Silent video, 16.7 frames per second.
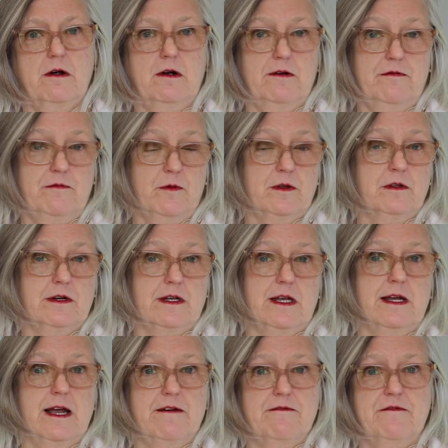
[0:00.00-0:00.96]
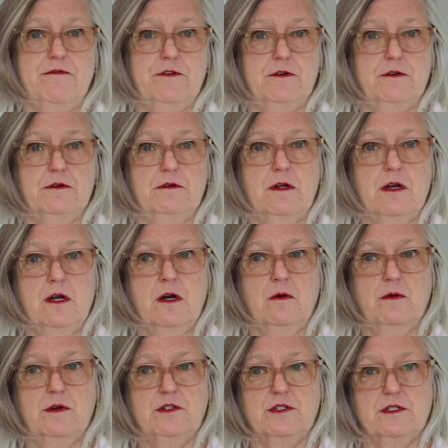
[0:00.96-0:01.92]
if we're looking at food,
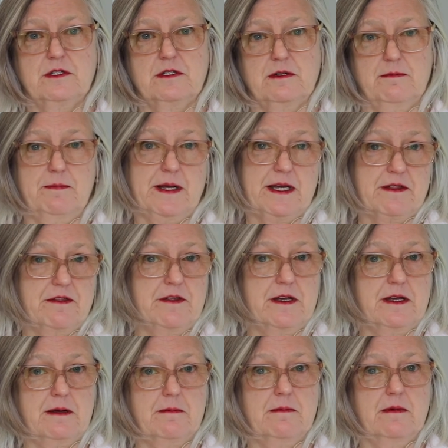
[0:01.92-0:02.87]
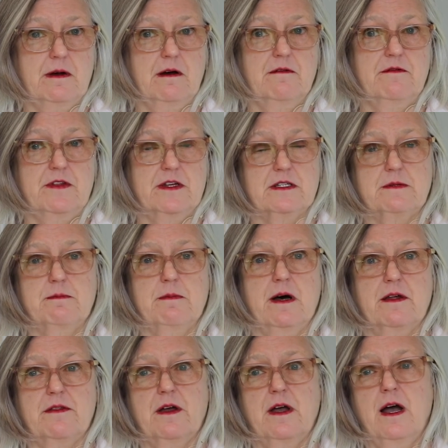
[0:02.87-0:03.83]
which is a big theme of this
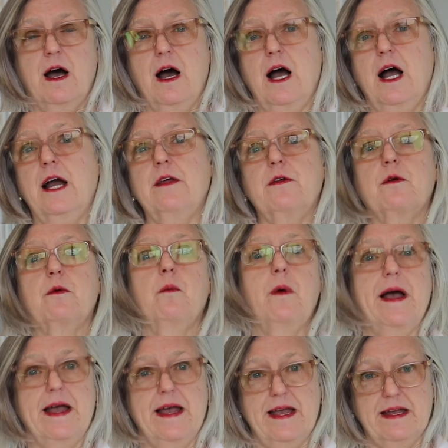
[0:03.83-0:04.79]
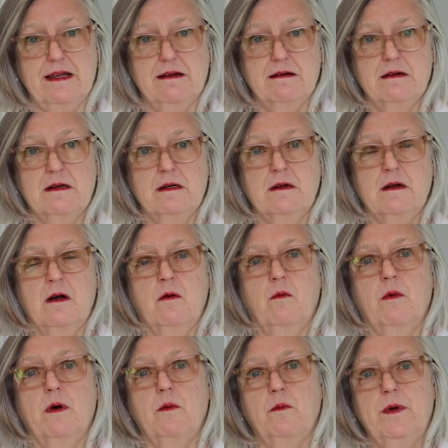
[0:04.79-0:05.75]
month. Either way,
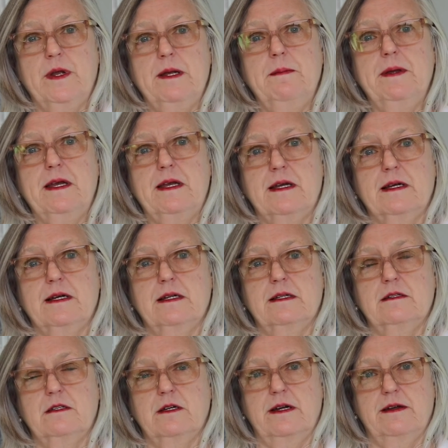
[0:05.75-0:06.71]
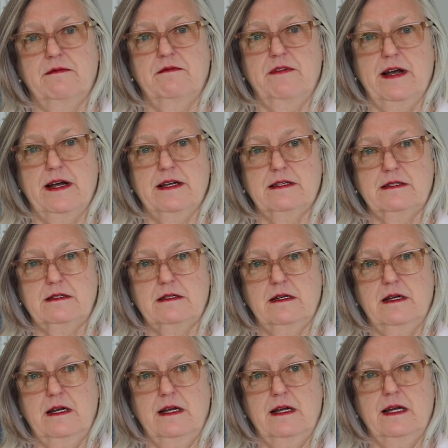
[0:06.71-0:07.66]
when we begin to invest
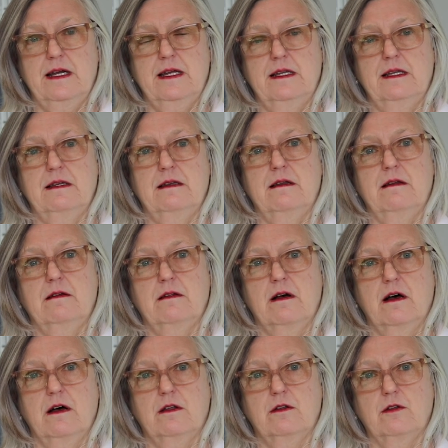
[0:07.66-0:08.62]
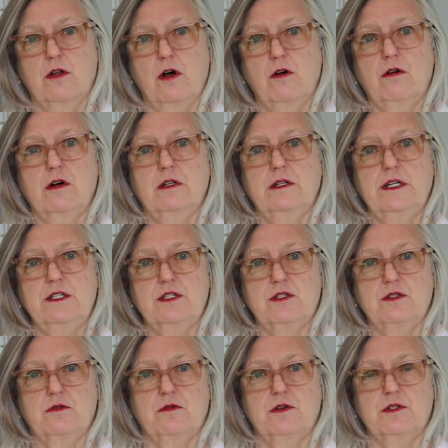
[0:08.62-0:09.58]
in a uh, locally
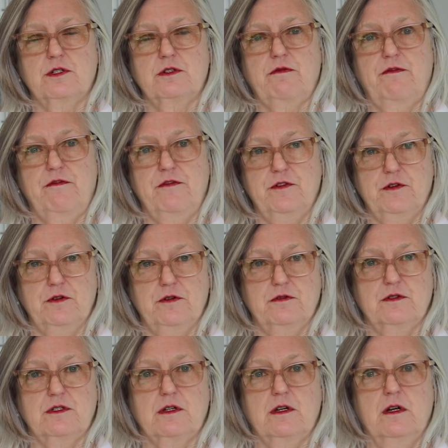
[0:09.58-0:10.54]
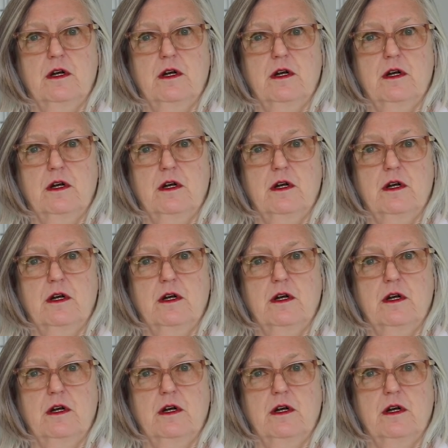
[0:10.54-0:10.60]
sourced foods,